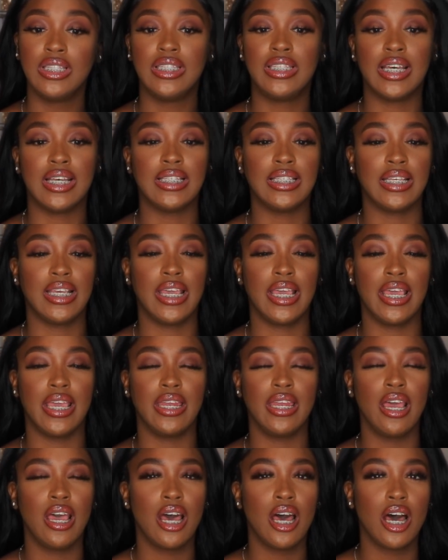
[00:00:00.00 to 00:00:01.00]

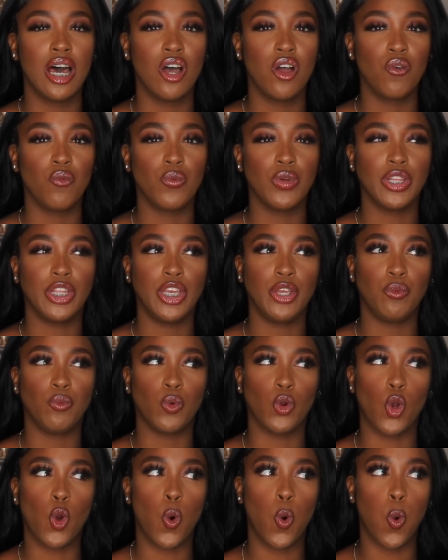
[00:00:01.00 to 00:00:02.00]
doesn't really
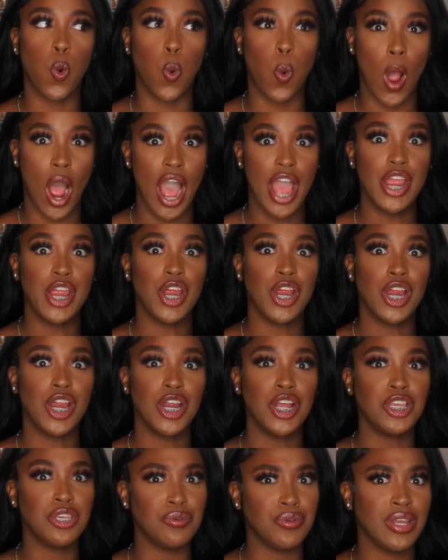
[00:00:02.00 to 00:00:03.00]

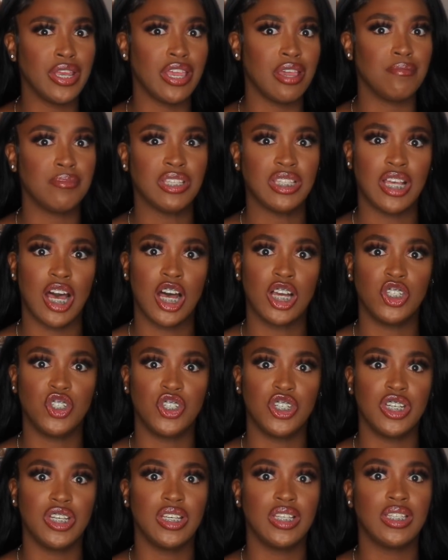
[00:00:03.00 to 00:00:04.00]
require you to get
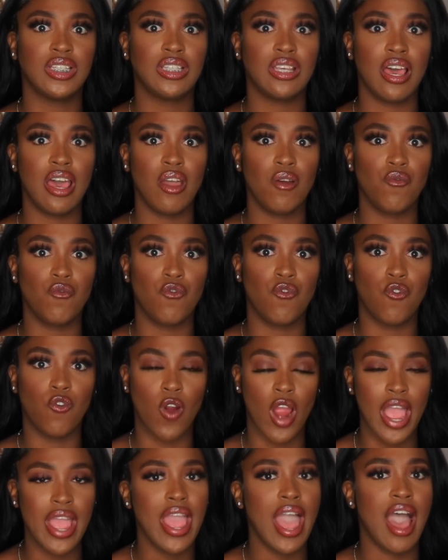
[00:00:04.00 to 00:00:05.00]
massages
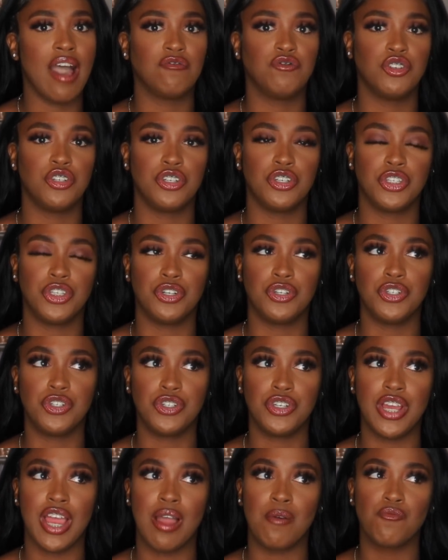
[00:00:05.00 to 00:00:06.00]
right after your
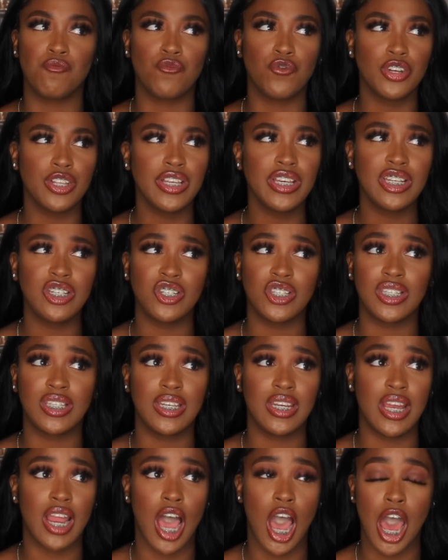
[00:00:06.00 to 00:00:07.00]
surgery. I'm really just
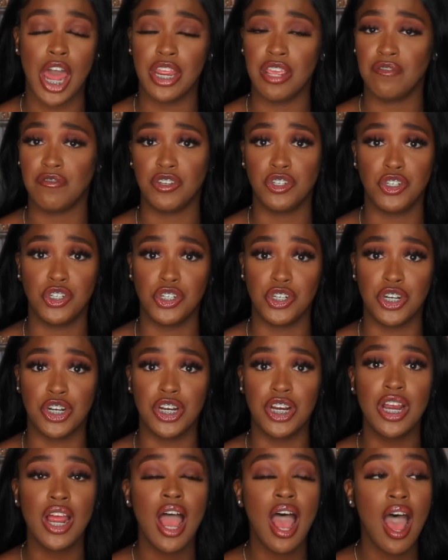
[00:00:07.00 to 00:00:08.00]
not even
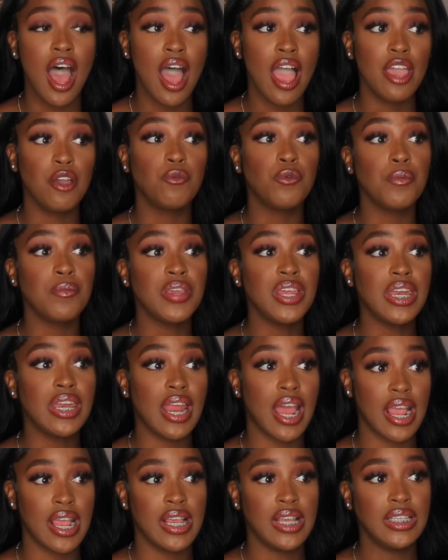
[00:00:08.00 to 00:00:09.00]
sure. It would be
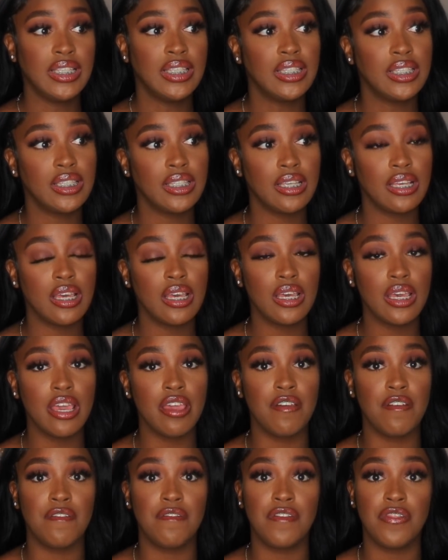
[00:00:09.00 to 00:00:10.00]
nice
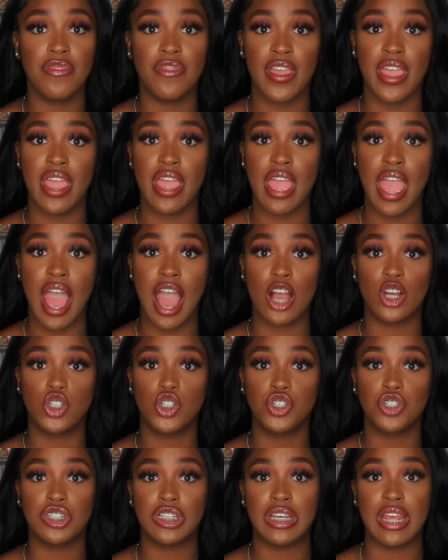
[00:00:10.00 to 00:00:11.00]
if they
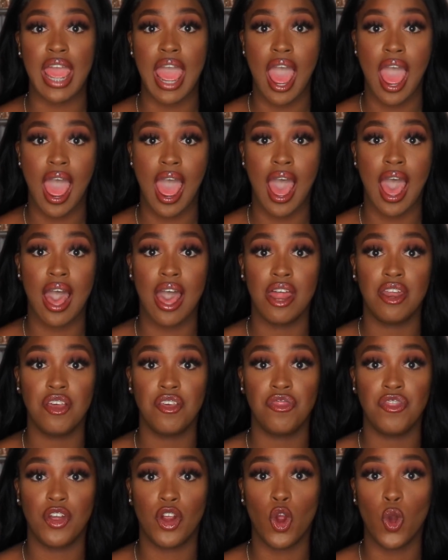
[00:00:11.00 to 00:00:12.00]
actually had
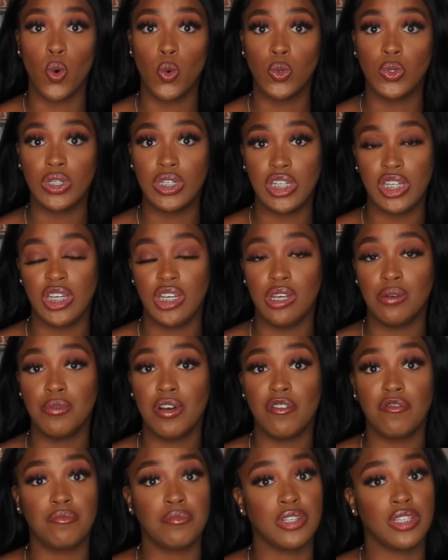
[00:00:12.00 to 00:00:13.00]
their own team
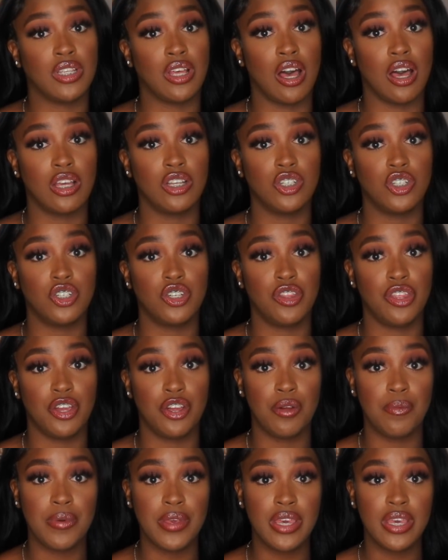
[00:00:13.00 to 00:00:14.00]
of massage
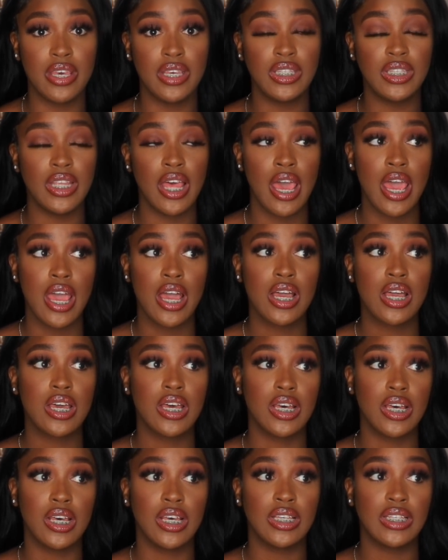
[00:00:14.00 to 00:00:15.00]
therapists,
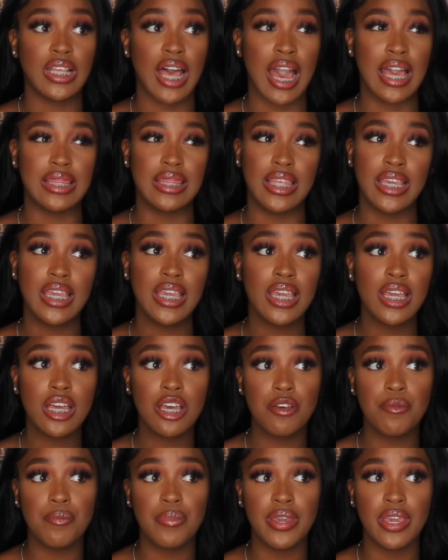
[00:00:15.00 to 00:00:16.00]
because I think it
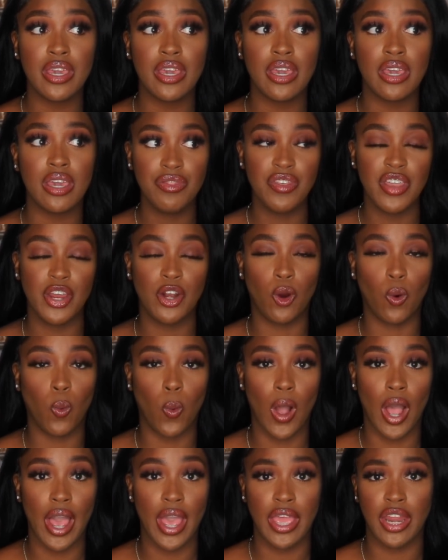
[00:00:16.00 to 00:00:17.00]
could be they don't
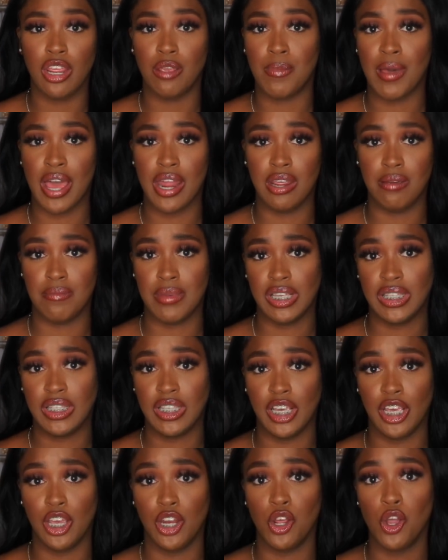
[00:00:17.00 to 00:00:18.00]
want anybody
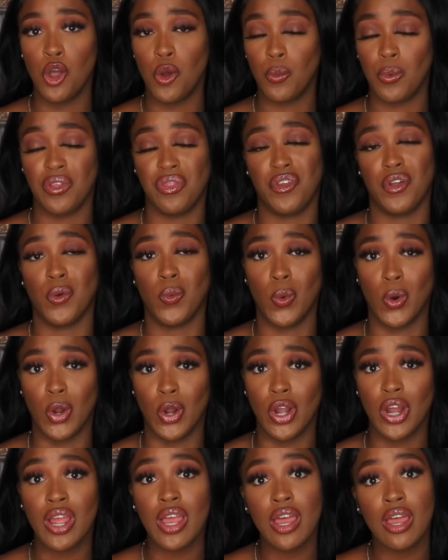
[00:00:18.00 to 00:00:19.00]
messing with their
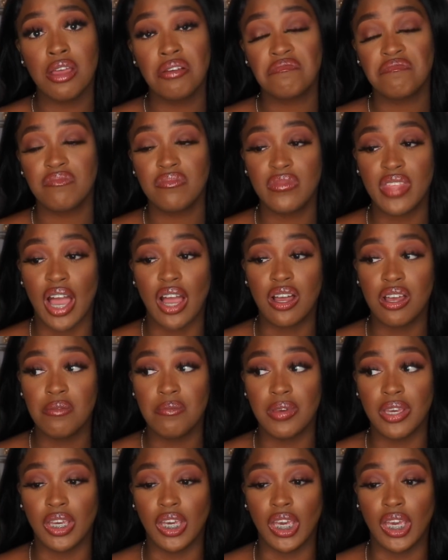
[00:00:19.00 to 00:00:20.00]
work. That could
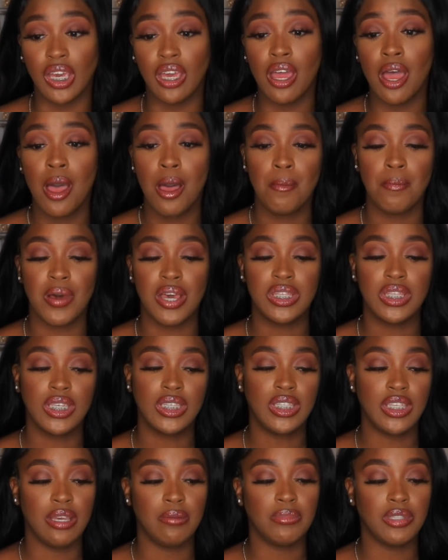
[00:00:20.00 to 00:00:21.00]
be it. But at the
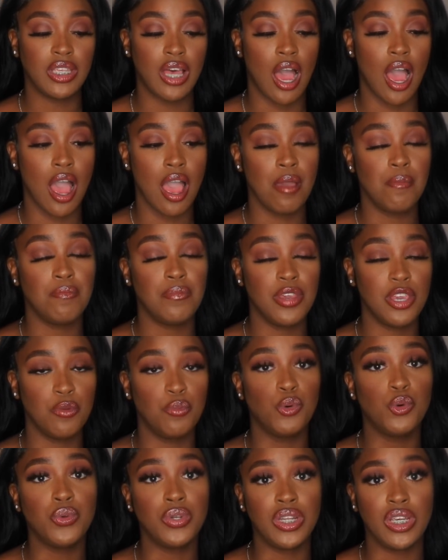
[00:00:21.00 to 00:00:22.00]
same time,
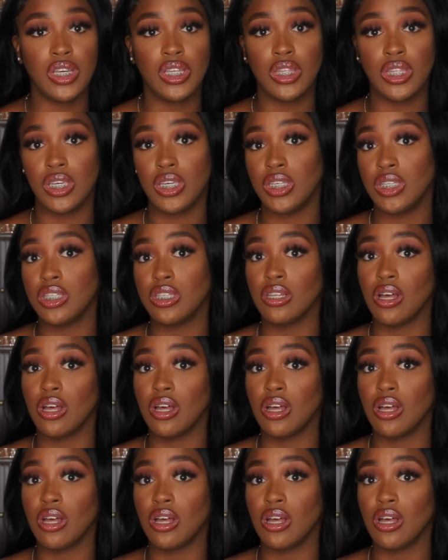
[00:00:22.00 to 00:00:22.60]
people need these